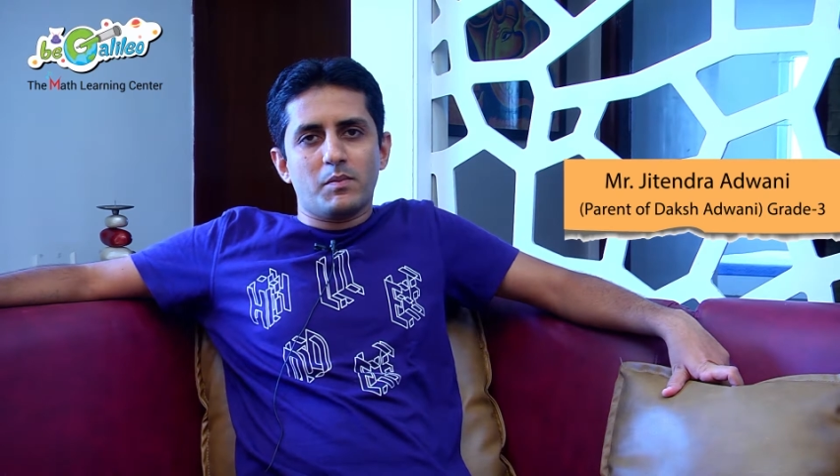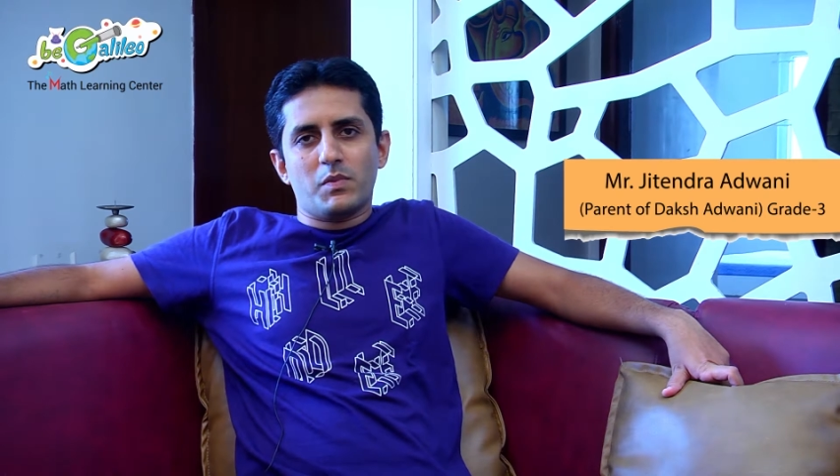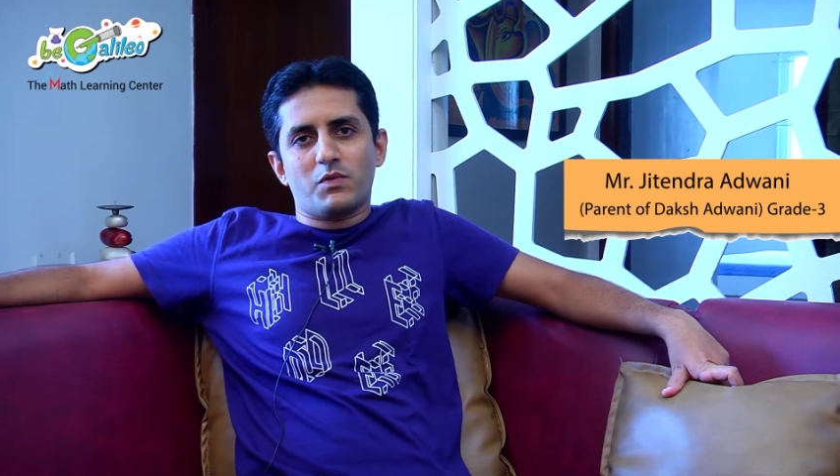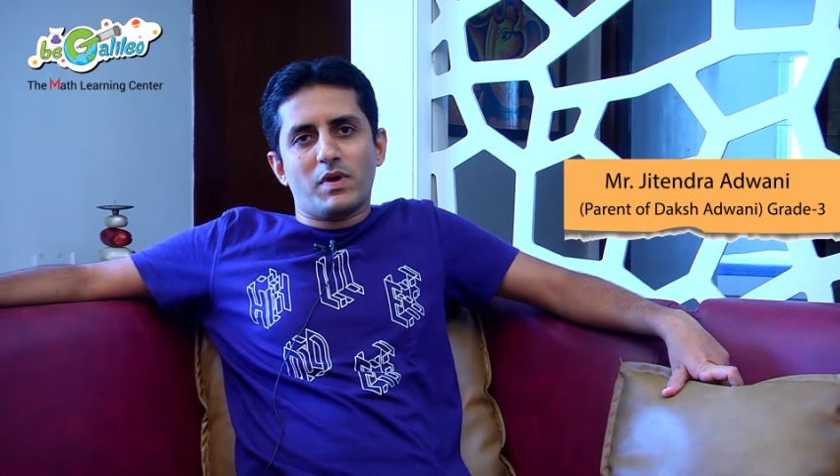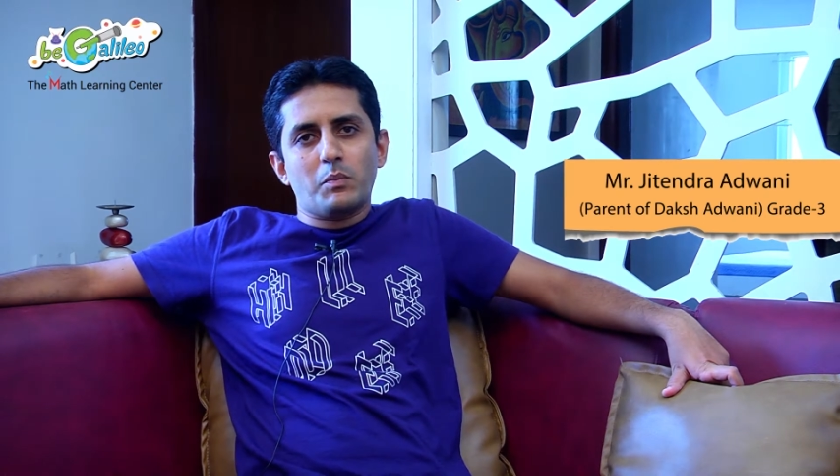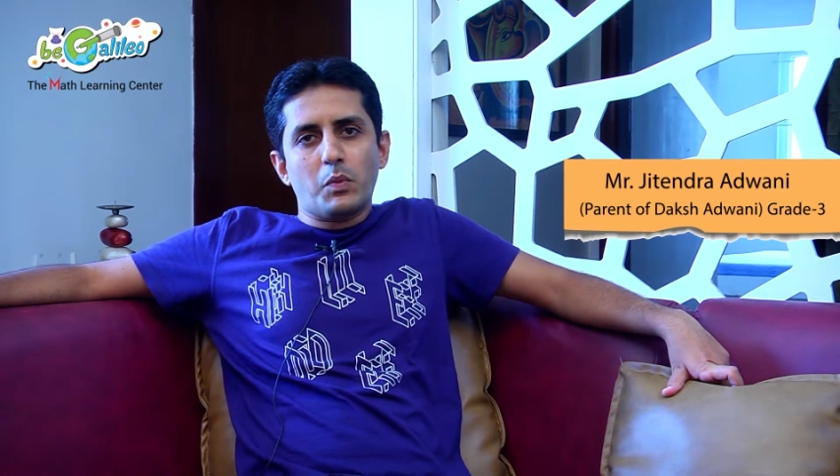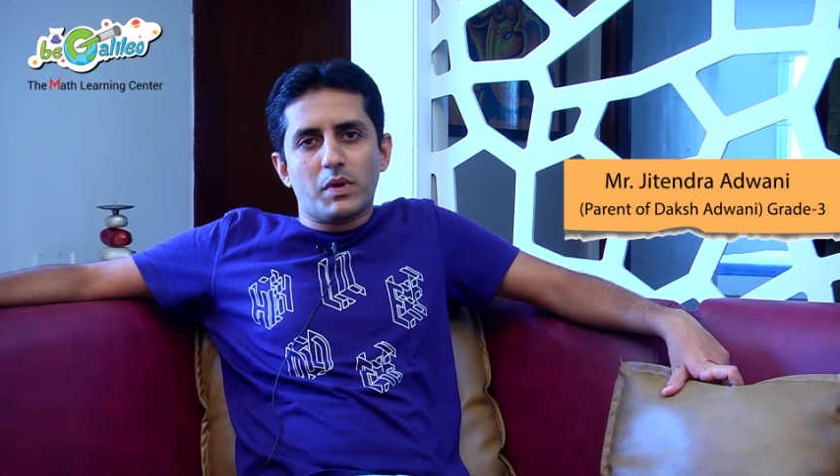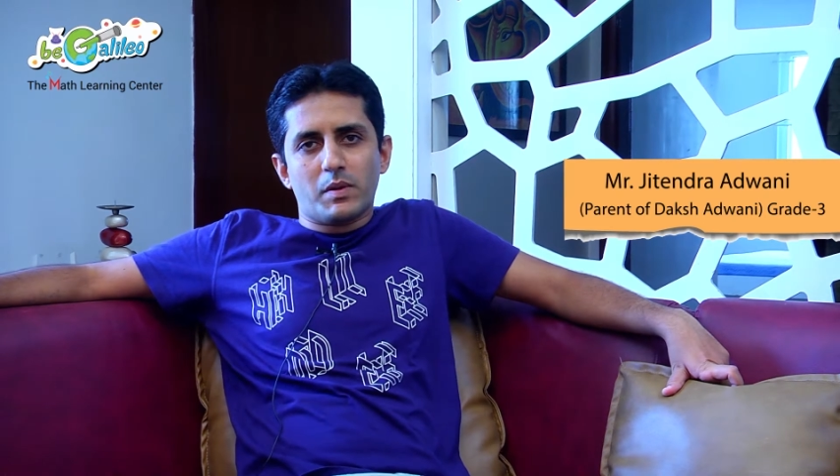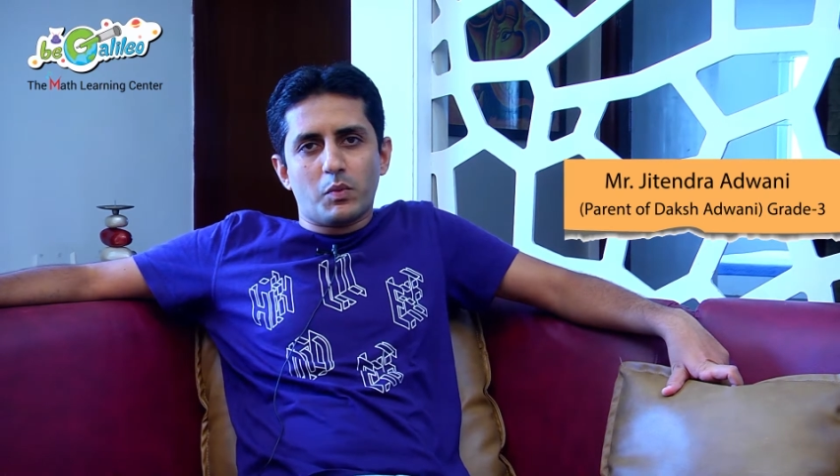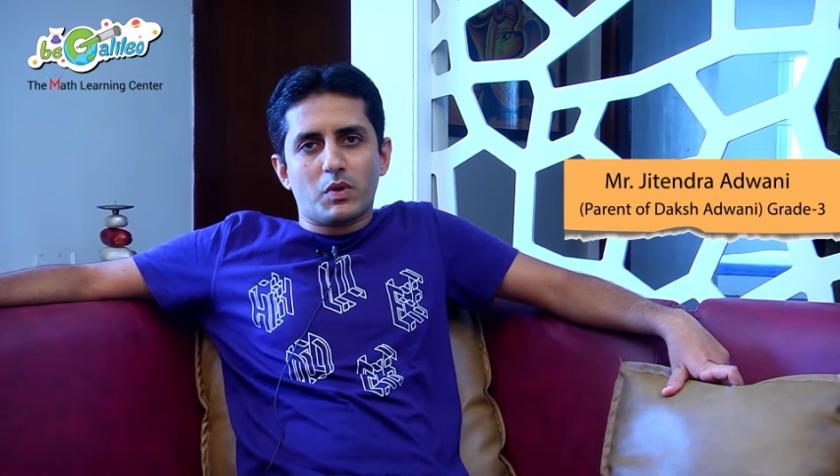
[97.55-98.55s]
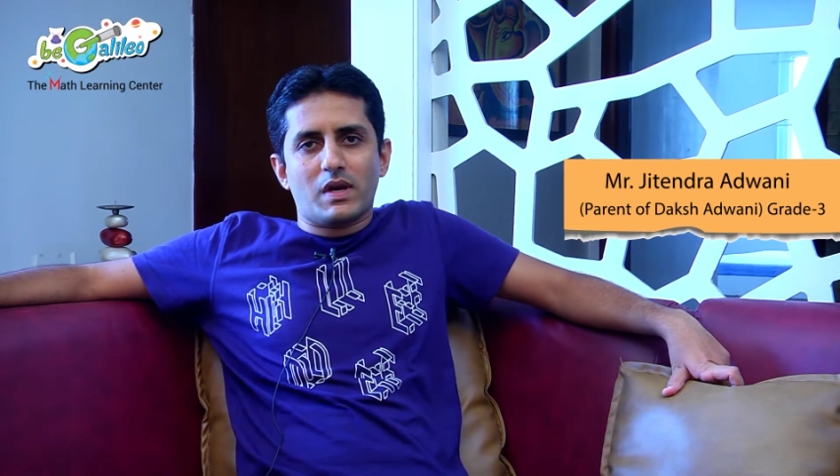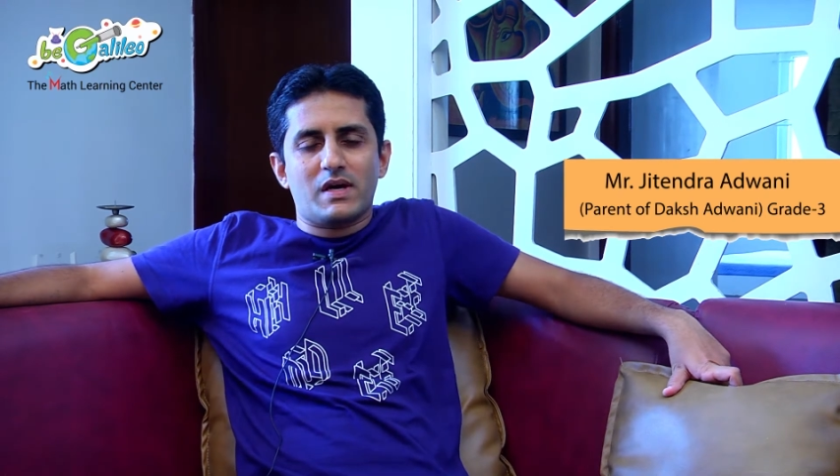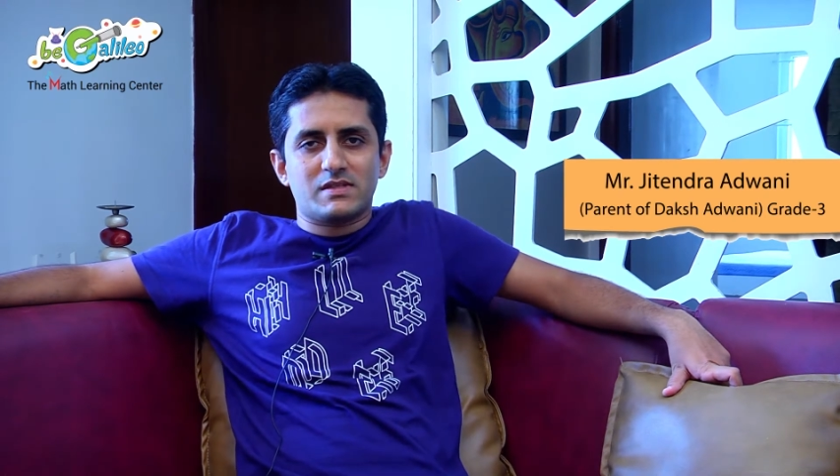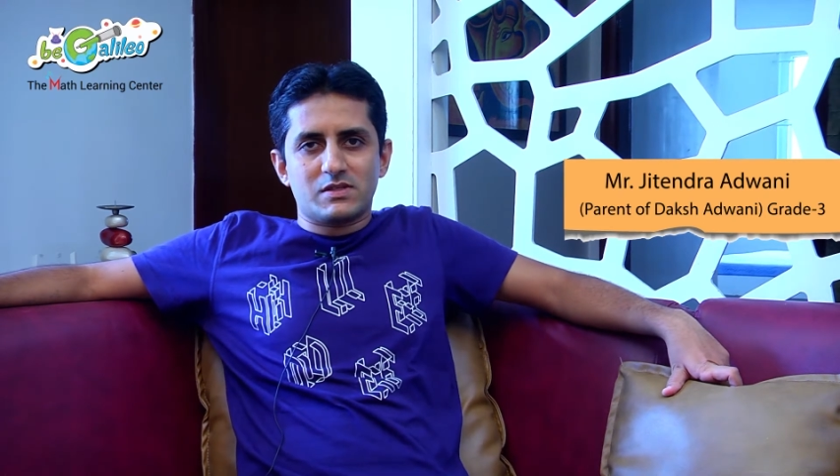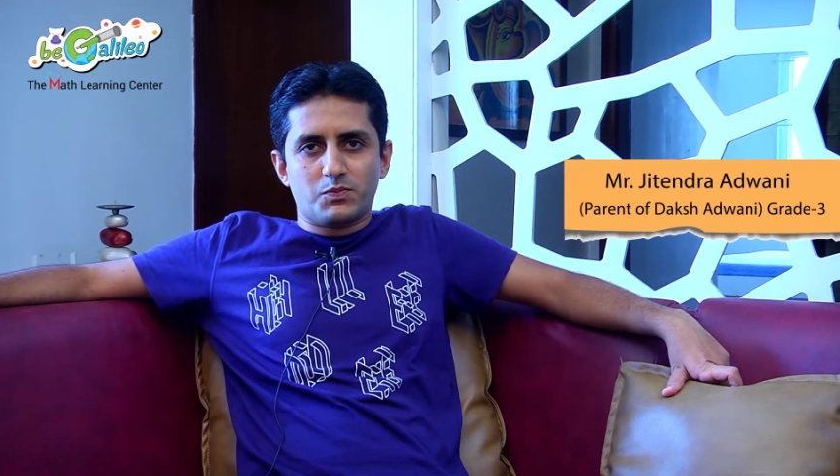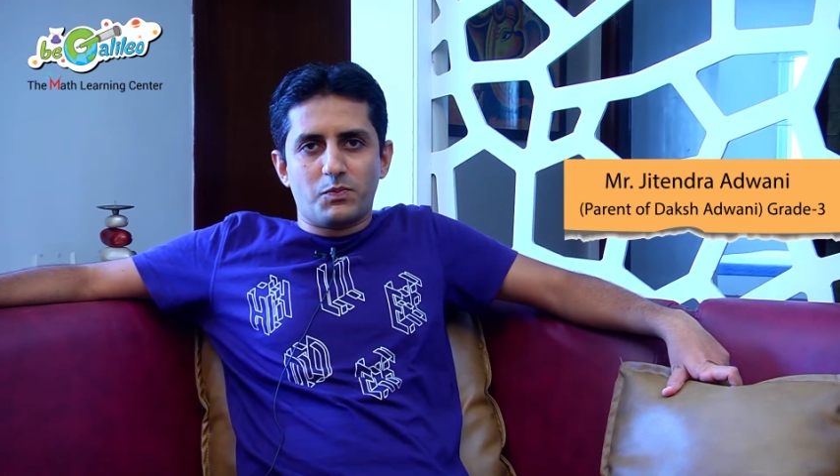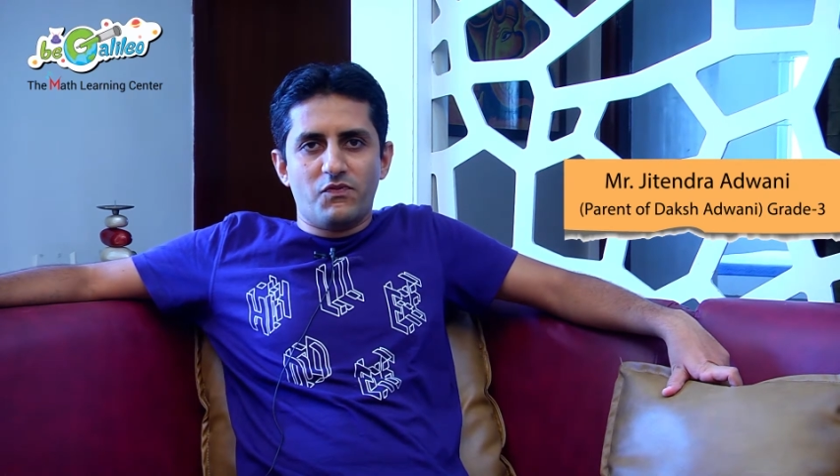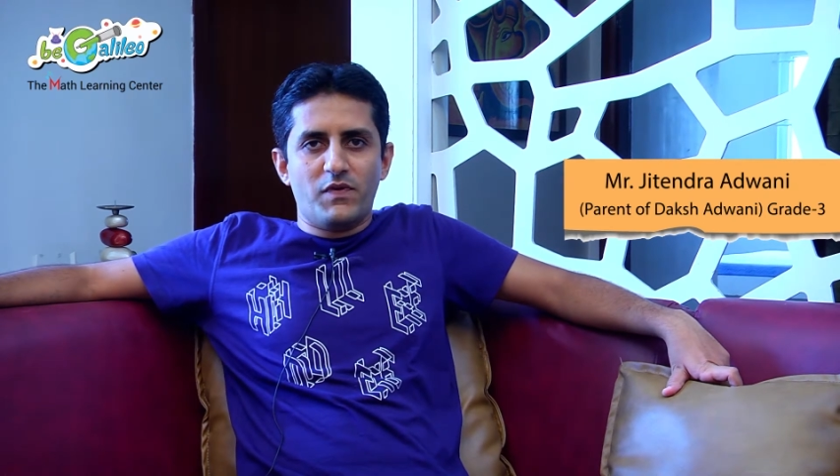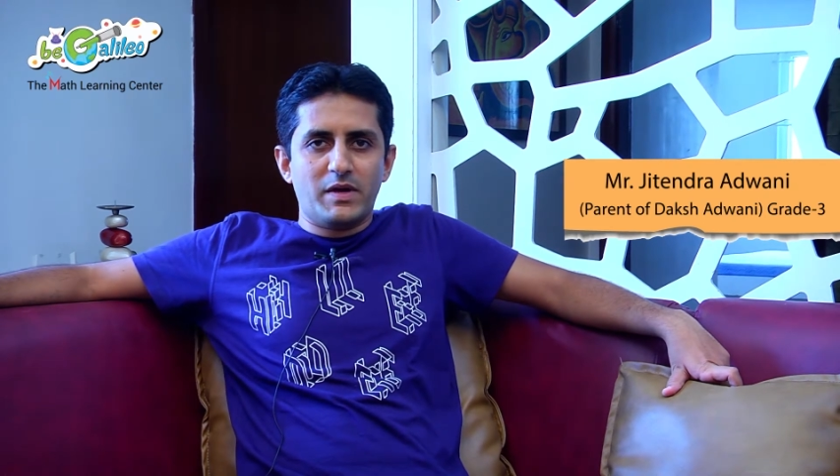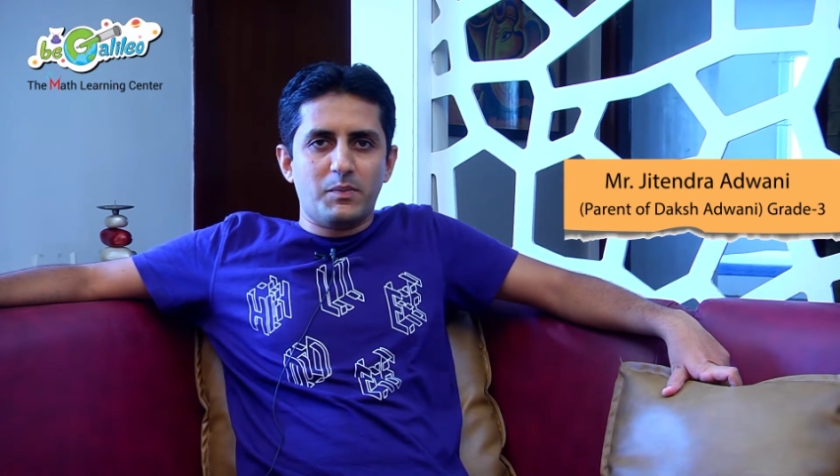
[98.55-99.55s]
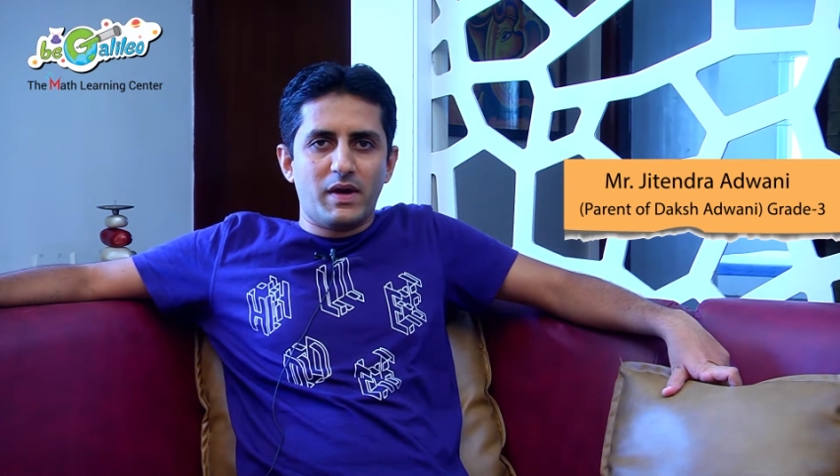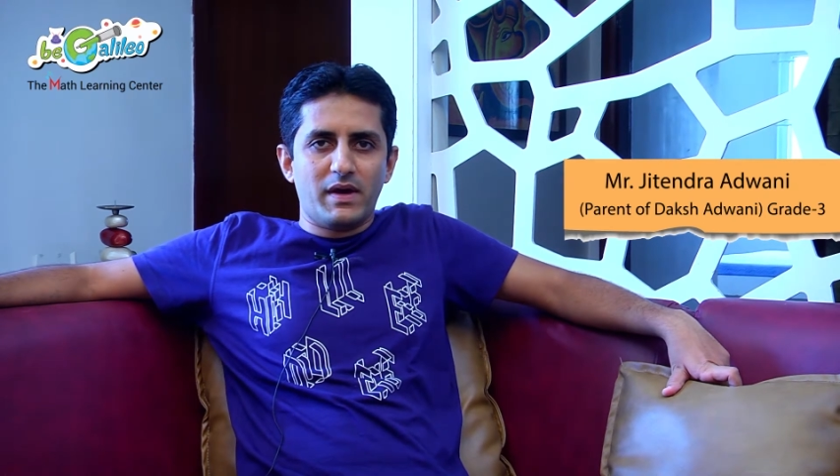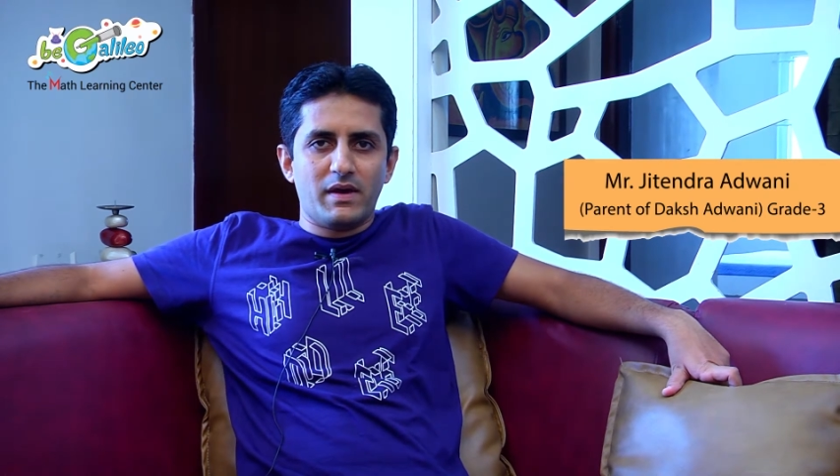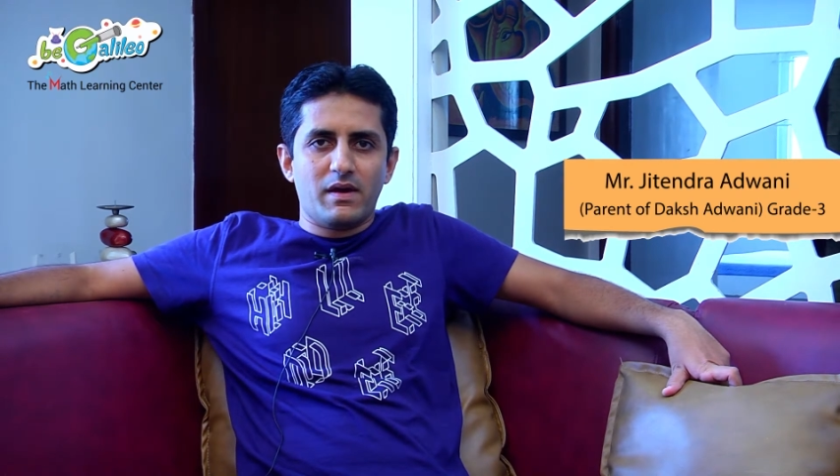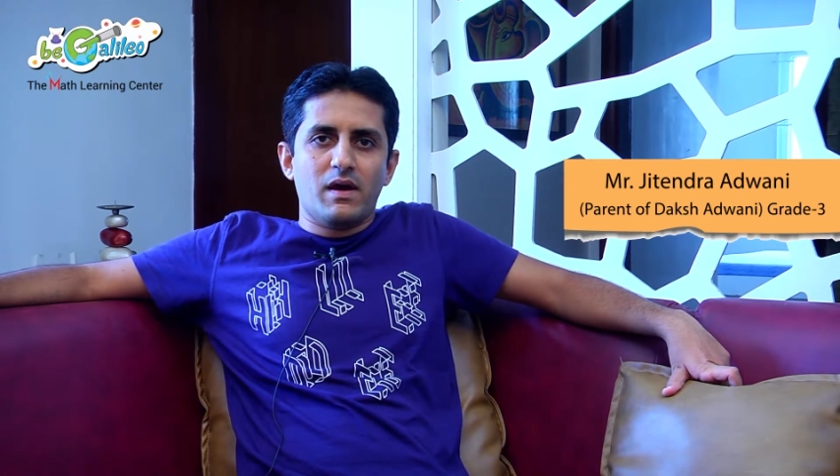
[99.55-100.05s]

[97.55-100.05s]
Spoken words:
But when more and more classes went by,